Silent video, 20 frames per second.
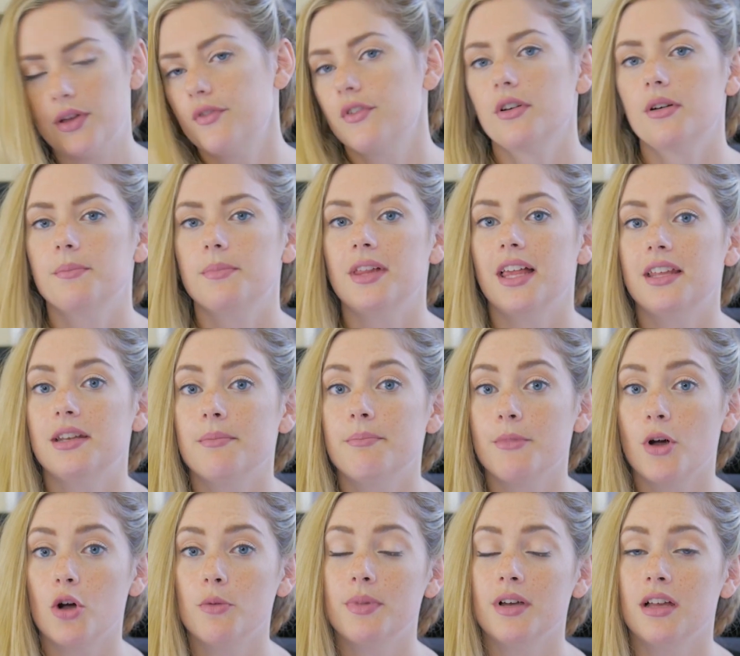If you ever played a
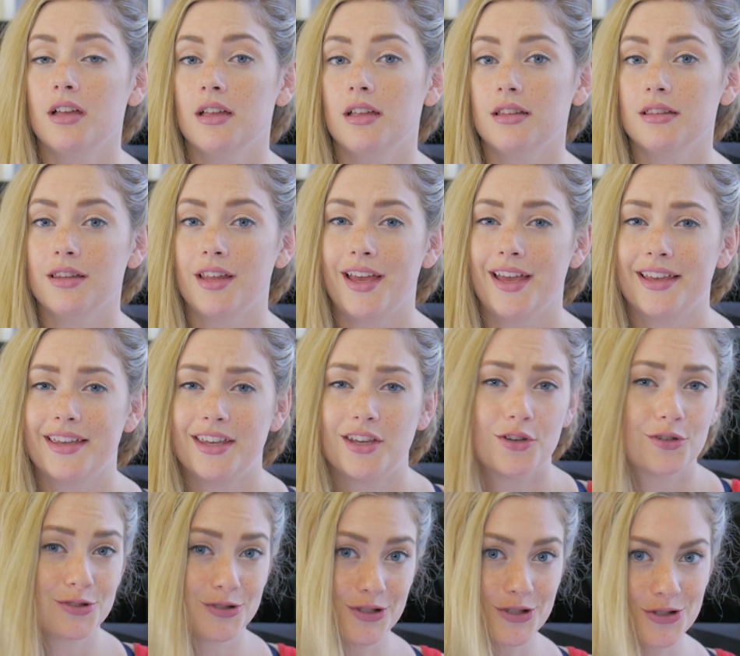MOBA like
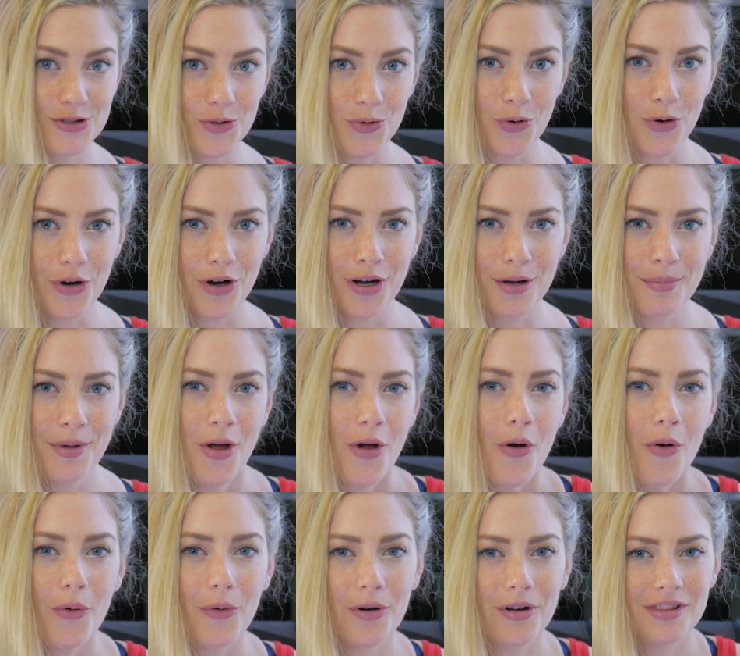Heroes of the Storm
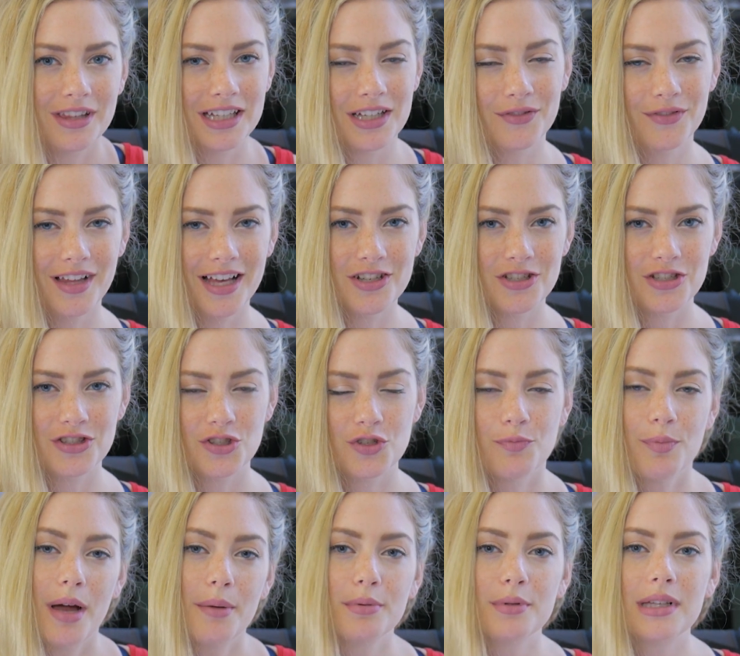or League of Legends, you've
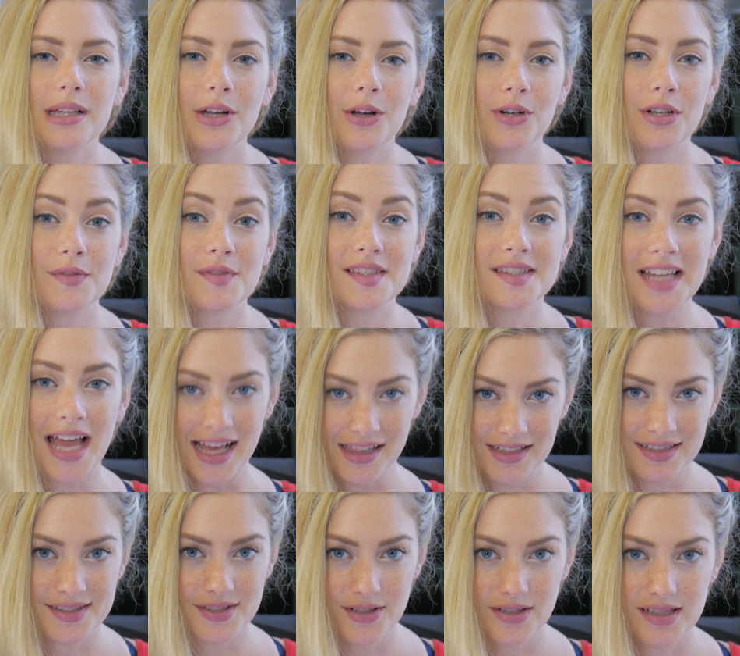probably heard of
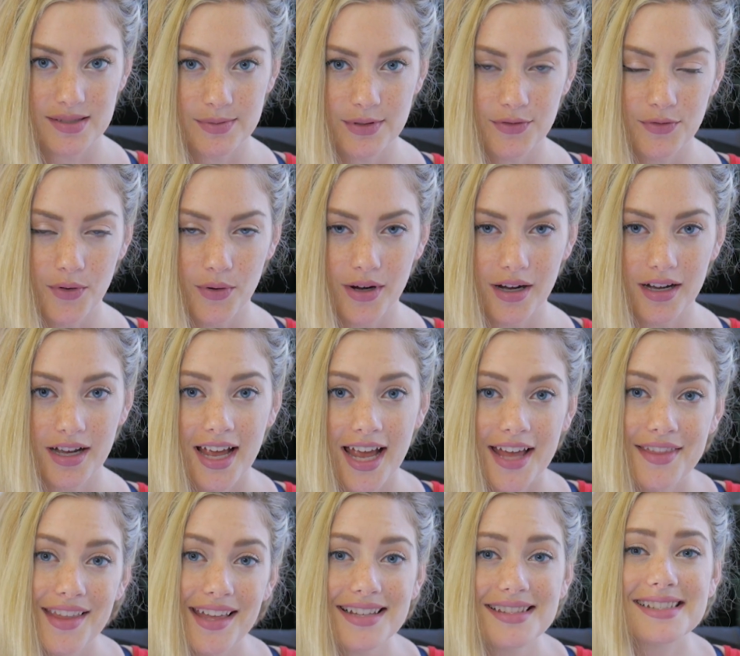silencers before.
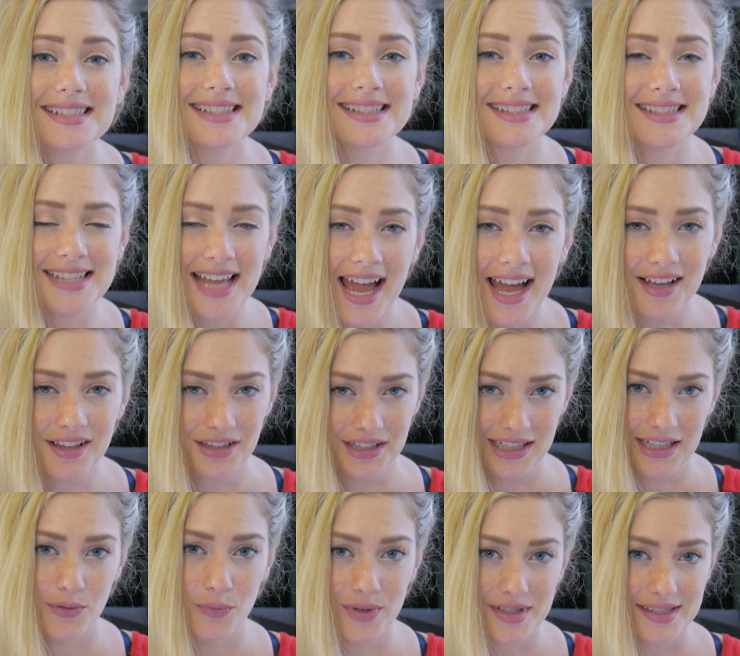And that is
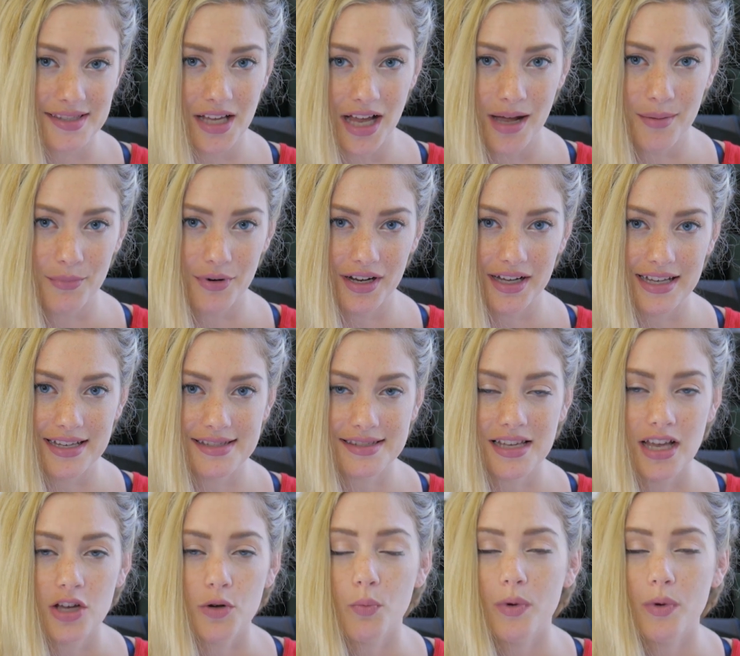exactly what Sombra is.